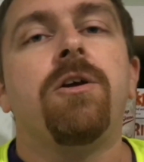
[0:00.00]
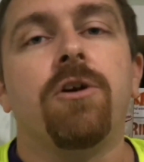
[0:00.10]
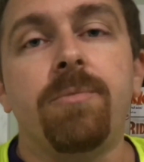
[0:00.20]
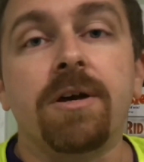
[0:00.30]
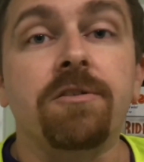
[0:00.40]

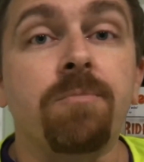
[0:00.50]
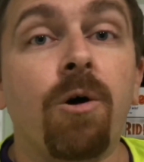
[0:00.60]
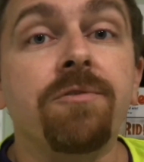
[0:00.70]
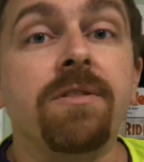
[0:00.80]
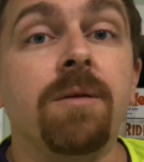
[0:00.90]
you'll be
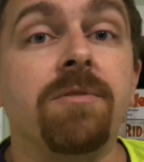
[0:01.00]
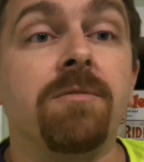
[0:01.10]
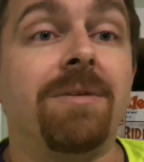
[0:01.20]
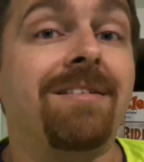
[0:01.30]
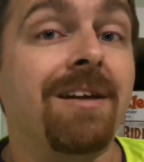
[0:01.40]
exposing them
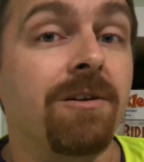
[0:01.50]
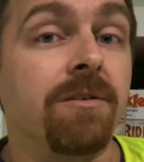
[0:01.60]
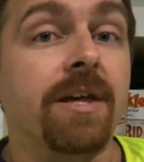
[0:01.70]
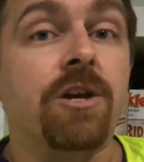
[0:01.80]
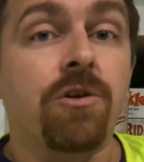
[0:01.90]
to
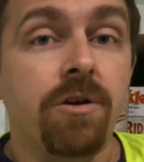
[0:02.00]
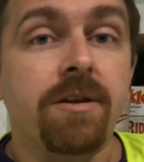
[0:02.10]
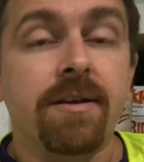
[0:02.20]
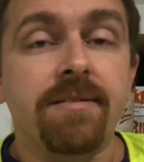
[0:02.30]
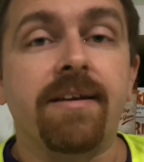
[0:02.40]
material that
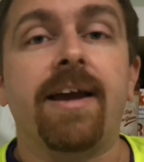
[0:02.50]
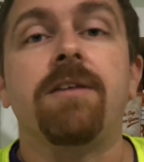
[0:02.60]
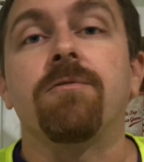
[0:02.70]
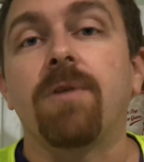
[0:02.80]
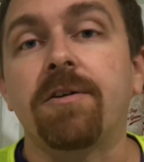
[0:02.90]
could
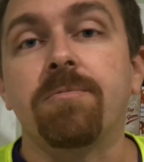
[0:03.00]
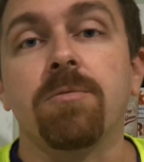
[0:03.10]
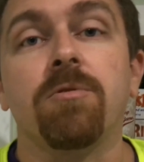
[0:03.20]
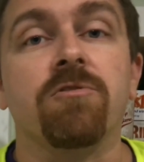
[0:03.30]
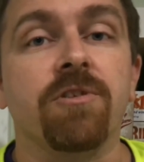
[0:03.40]
contain
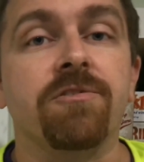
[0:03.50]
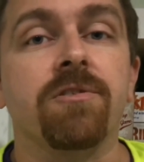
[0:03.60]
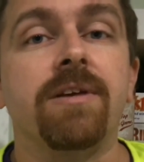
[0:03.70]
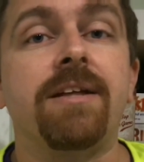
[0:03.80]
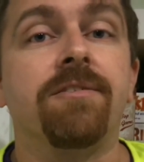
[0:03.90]
respirable
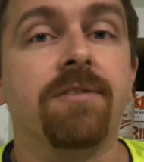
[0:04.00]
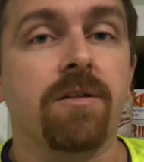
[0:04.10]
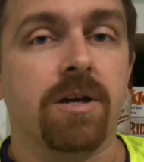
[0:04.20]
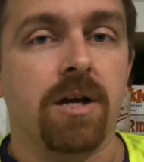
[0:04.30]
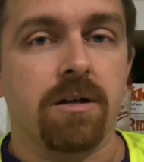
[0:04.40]
crystalline
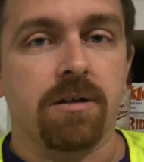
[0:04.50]
silica.